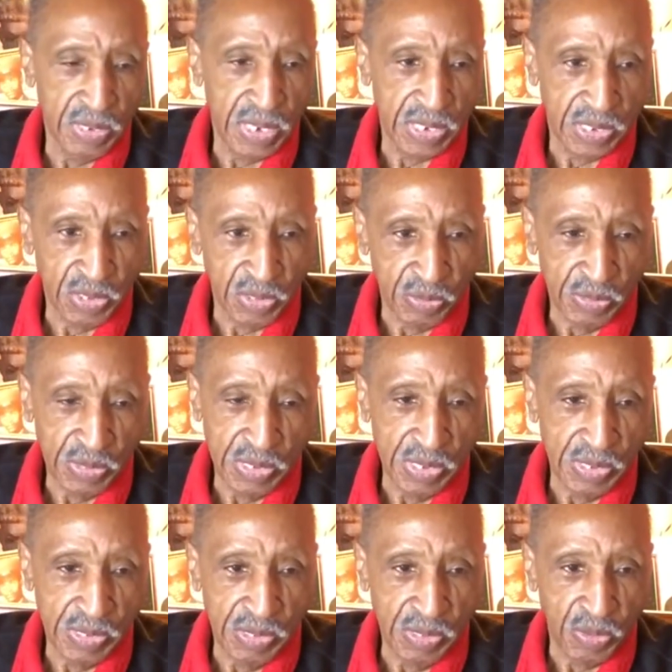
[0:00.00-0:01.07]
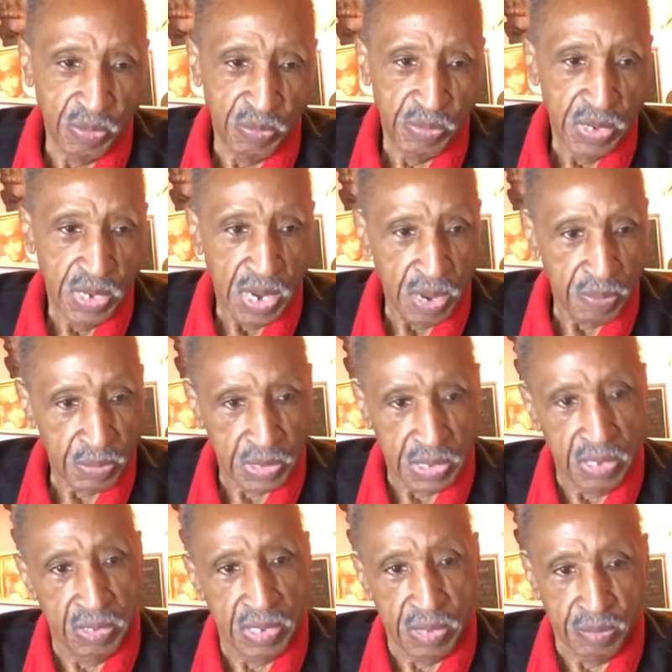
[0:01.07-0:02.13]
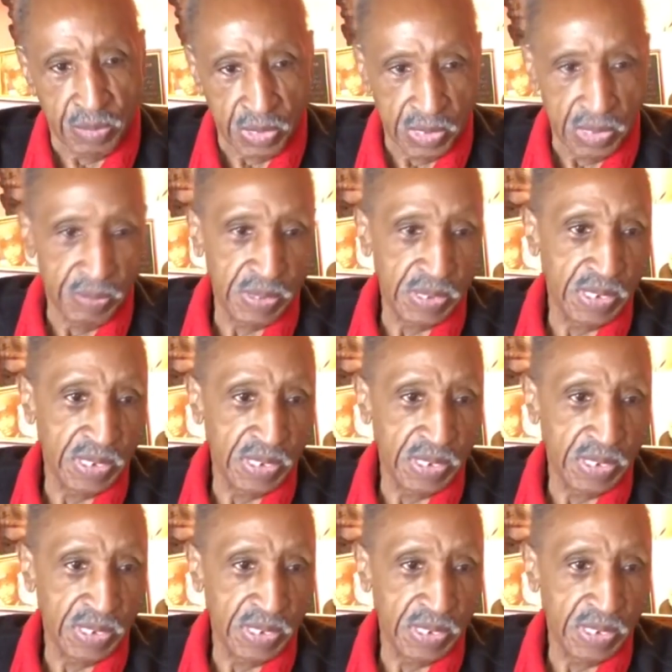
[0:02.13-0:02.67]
And I told me, you know, I'm going to kill that mother.